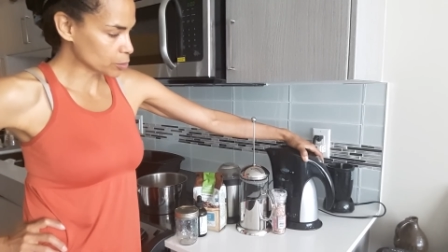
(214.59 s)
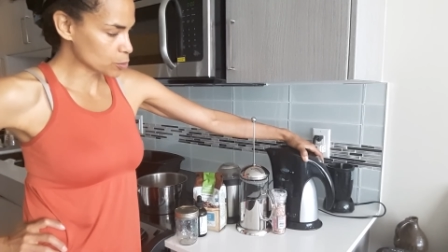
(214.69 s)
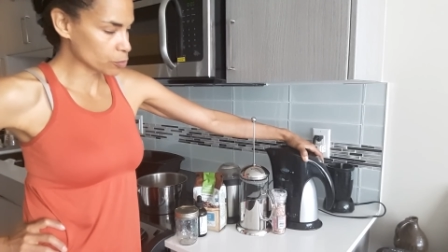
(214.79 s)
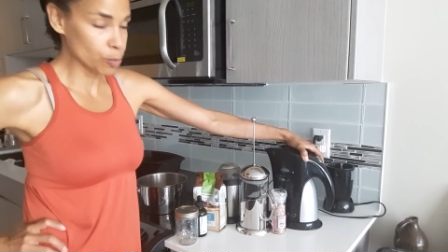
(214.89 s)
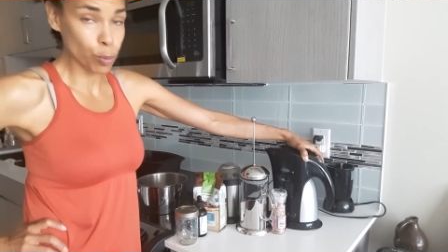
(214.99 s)

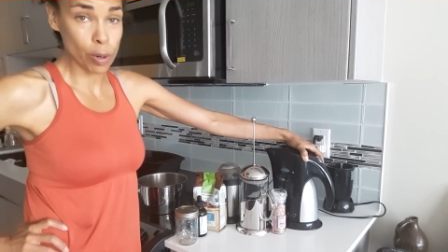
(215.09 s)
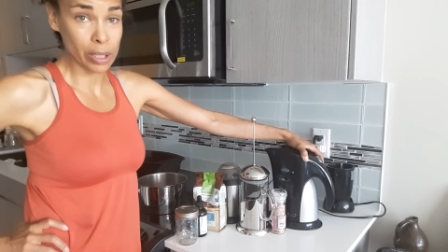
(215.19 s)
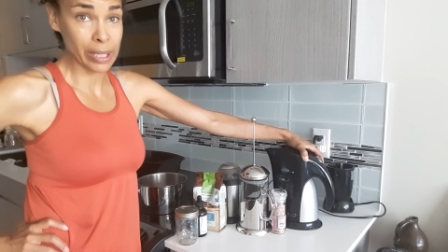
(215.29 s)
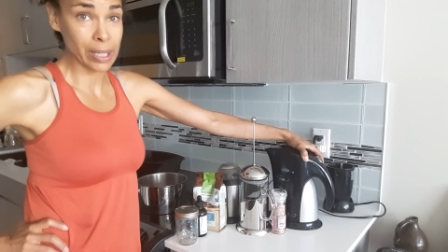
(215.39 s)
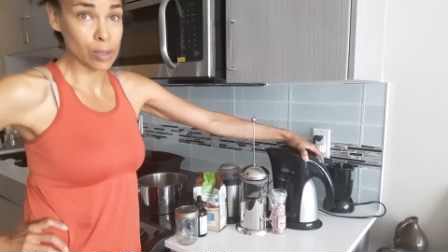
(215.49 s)
used for
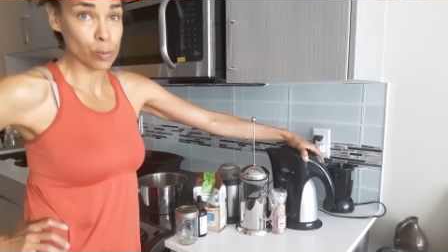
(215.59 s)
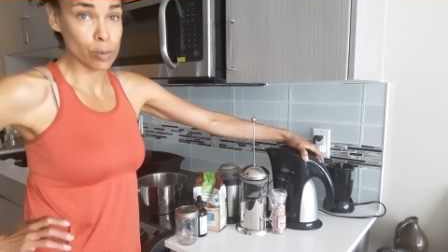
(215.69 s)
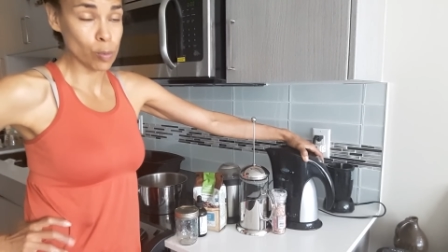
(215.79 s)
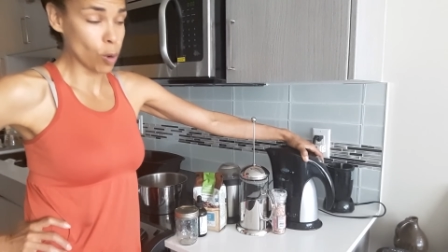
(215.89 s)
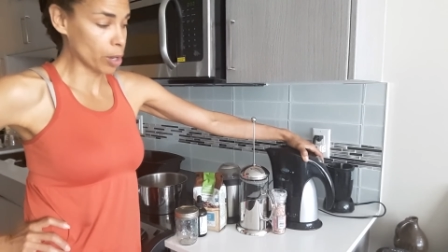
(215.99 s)
boiling in
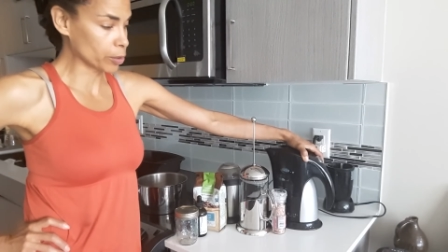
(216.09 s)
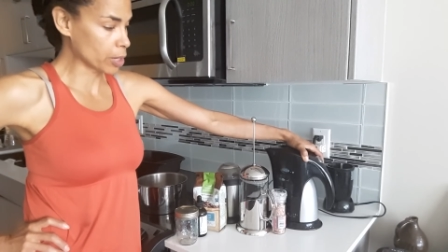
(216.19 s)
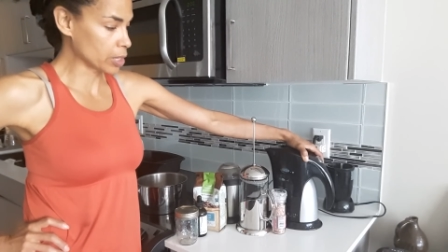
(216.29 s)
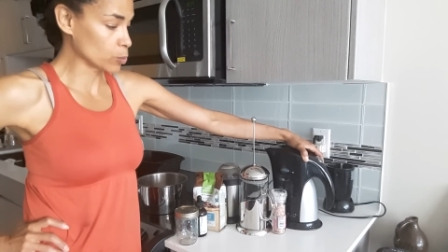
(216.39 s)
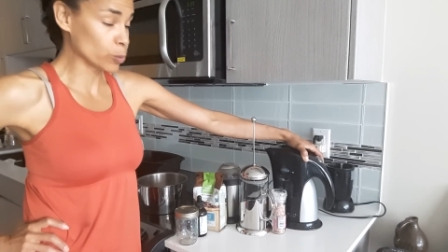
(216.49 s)

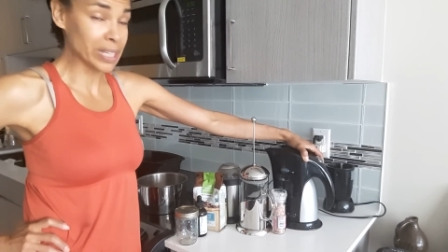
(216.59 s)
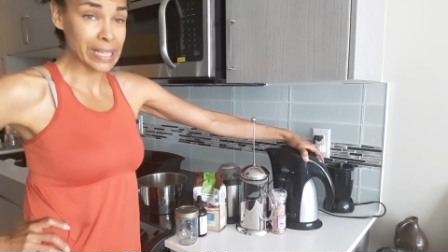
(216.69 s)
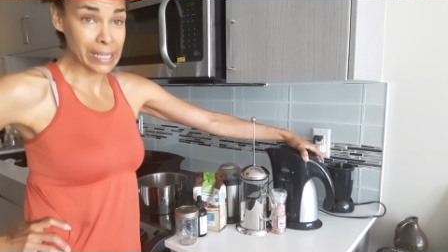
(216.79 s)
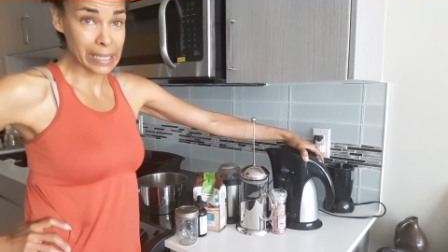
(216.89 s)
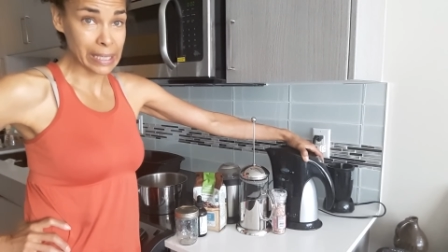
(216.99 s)
water and
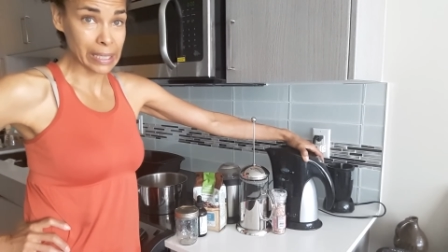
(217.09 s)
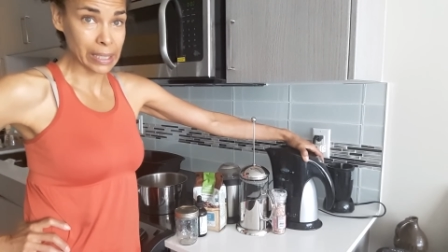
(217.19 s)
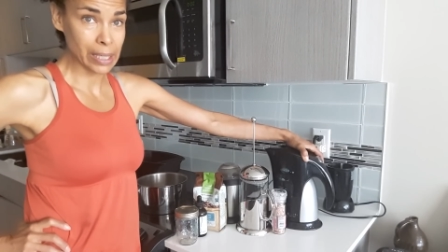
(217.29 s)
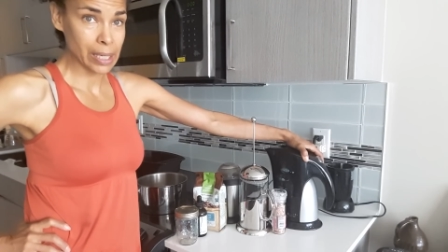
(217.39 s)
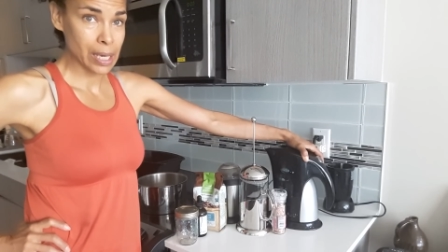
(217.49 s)
reheating